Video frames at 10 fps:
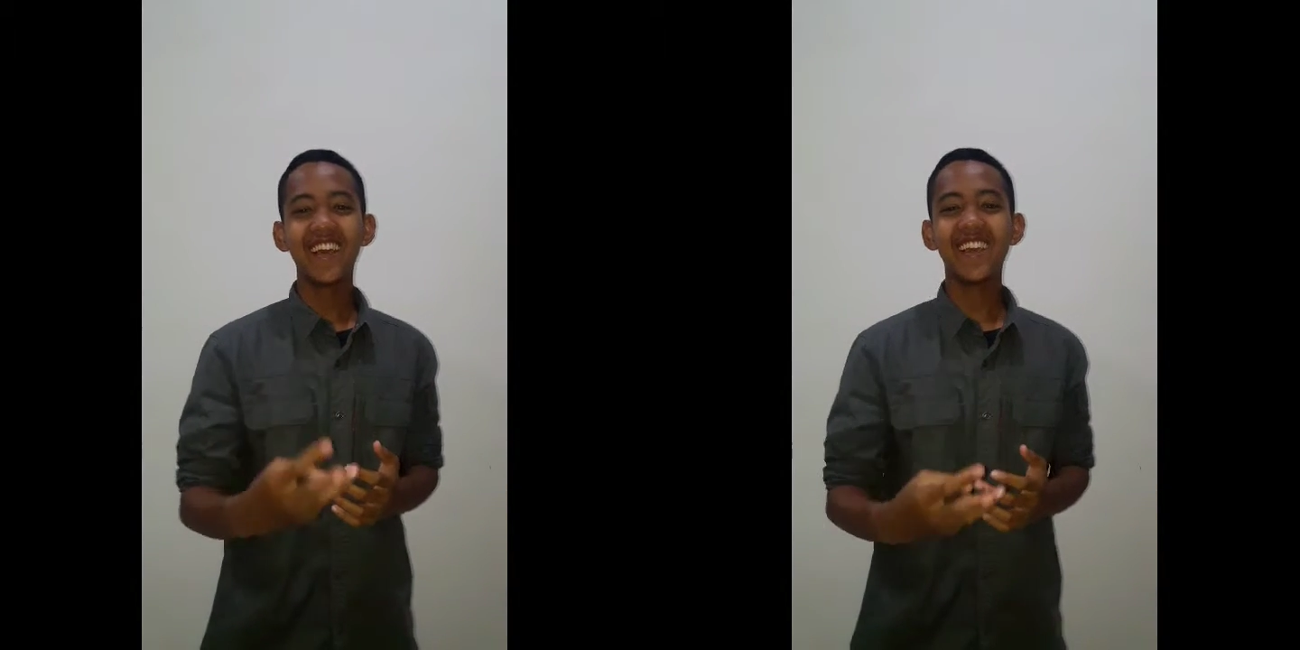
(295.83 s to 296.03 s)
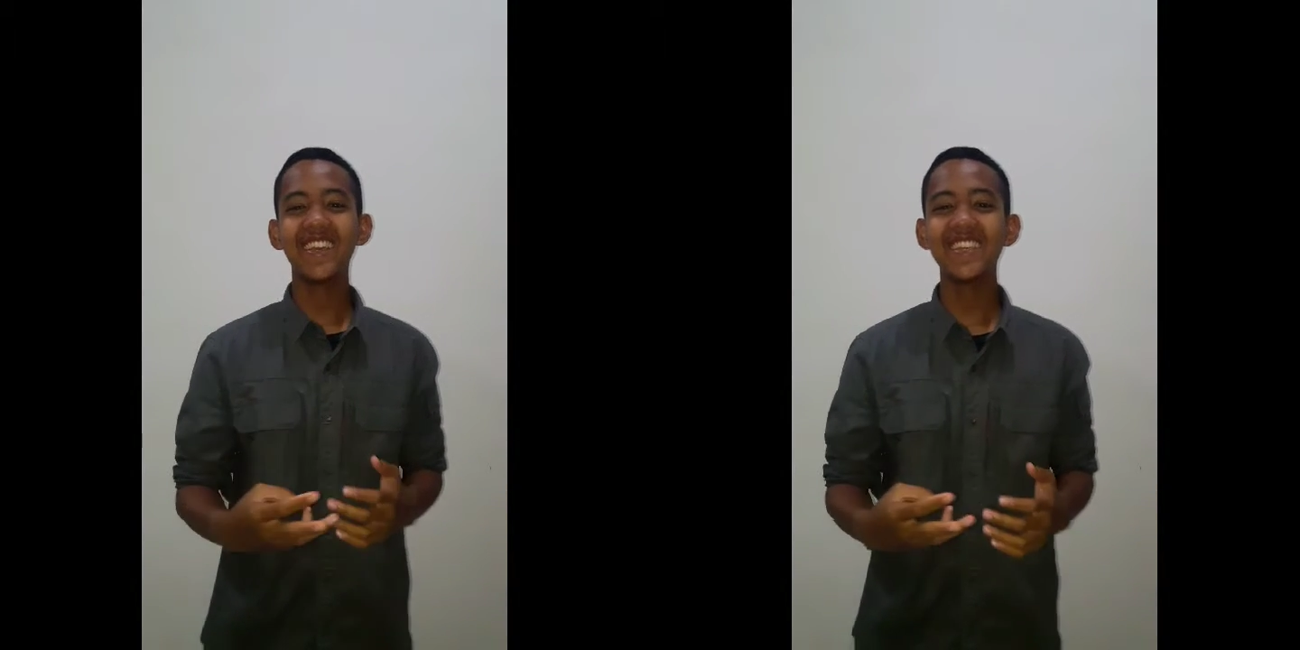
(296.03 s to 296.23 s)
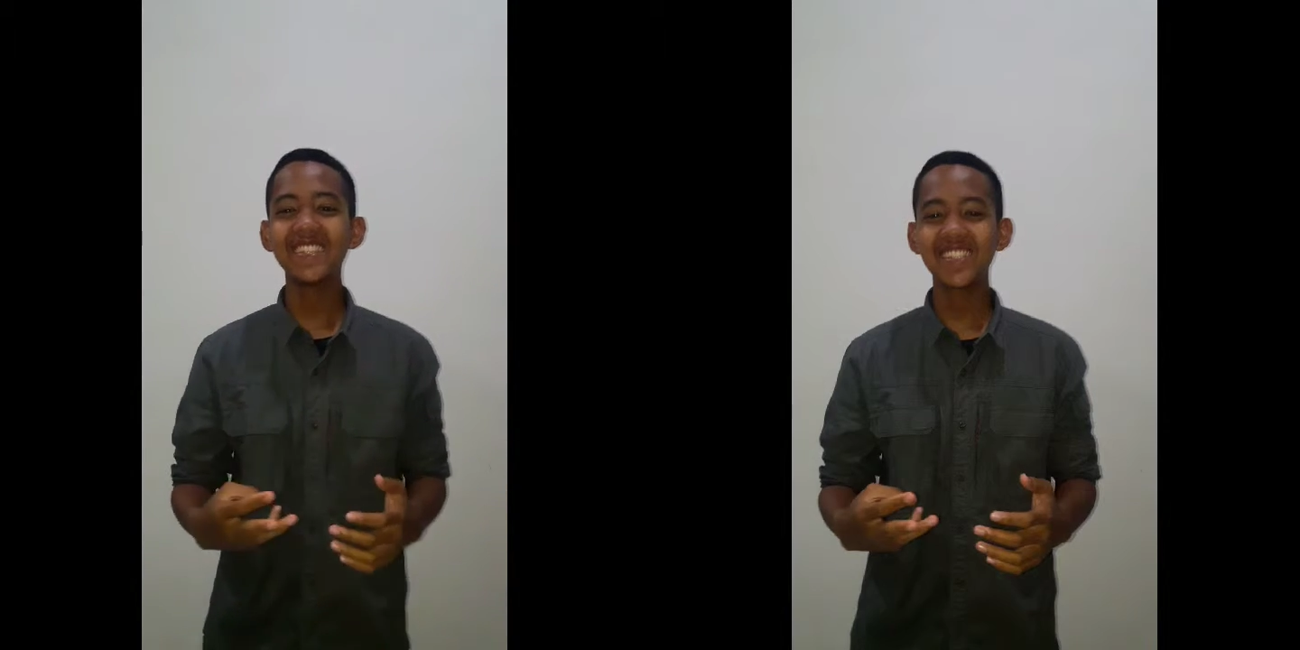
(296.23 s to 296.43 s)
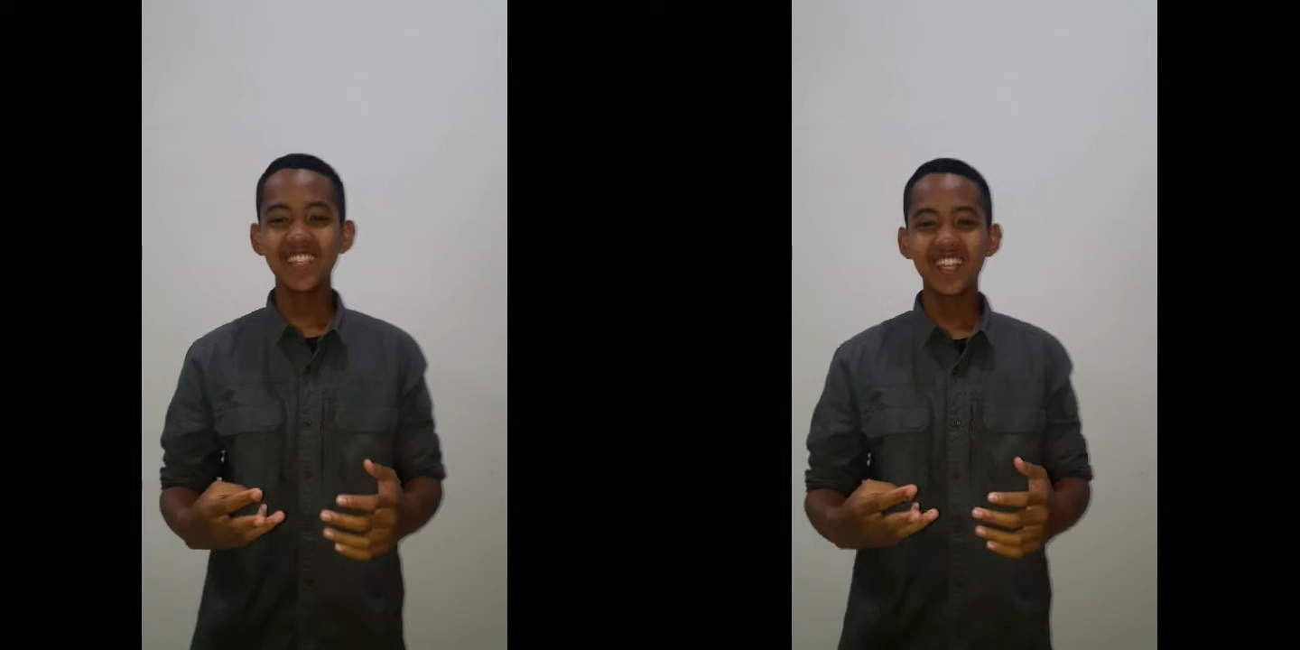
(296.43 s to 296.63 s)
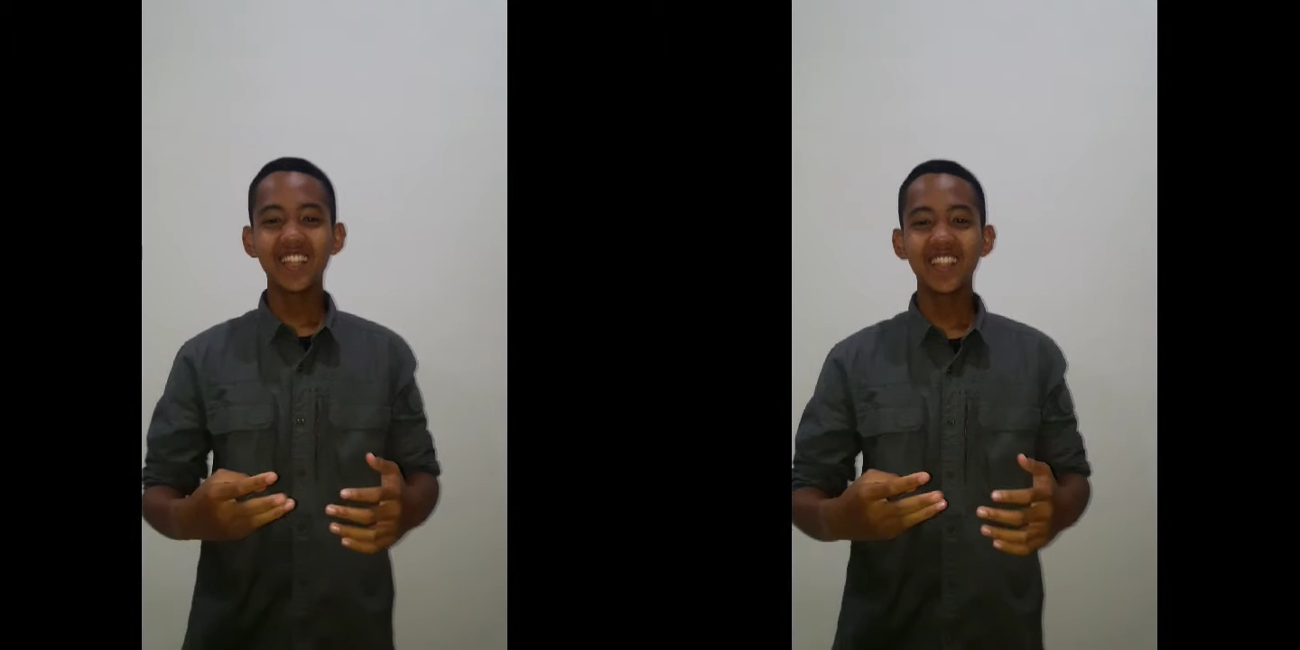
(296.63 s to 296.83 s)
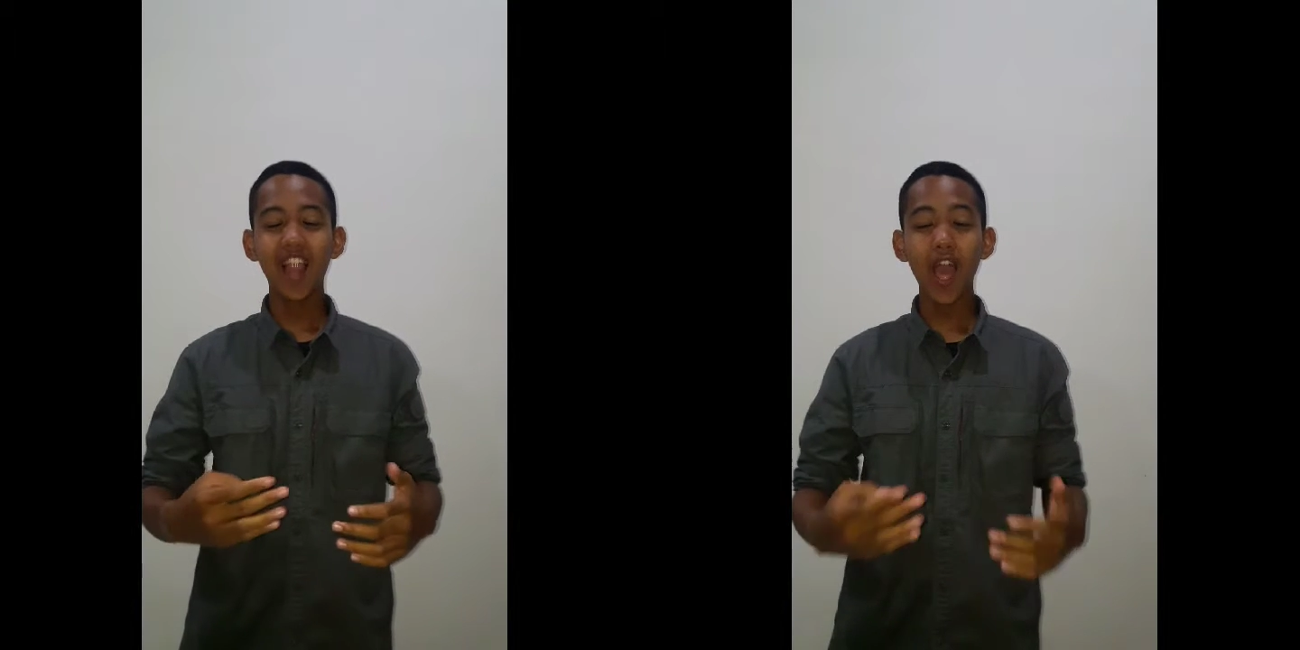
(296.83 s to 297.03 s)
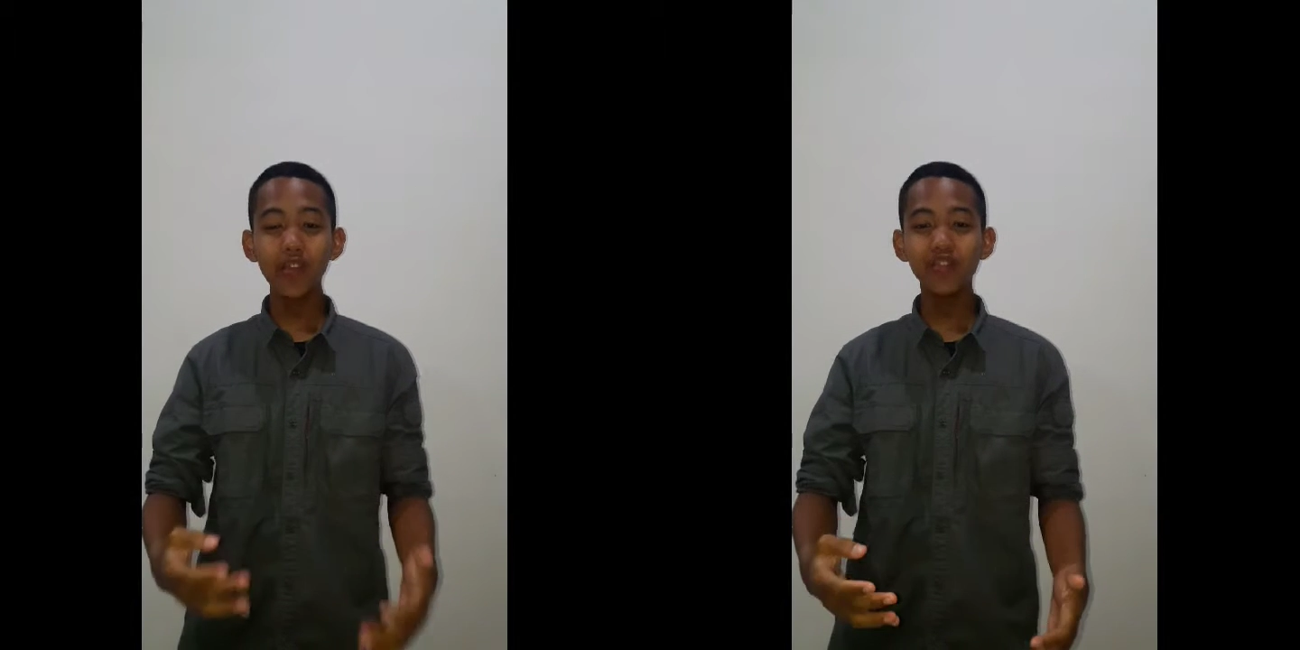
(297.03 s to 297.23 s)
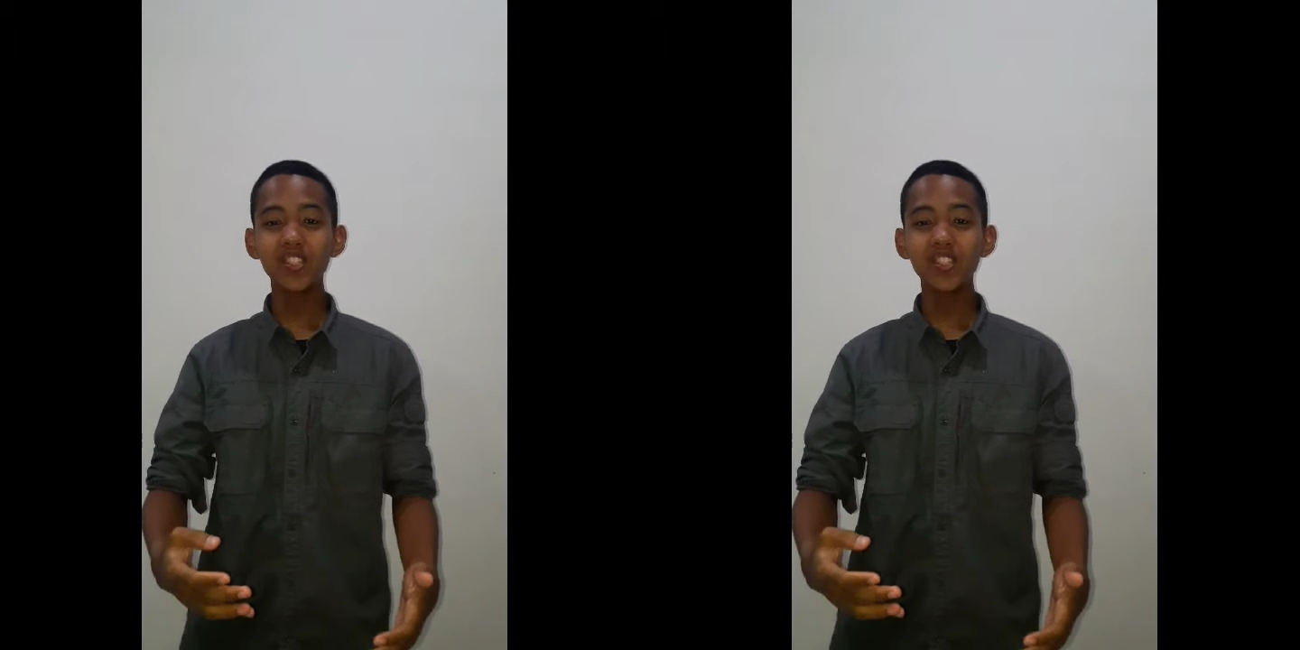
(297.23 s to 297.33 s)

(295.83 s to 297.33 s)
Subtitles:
is the life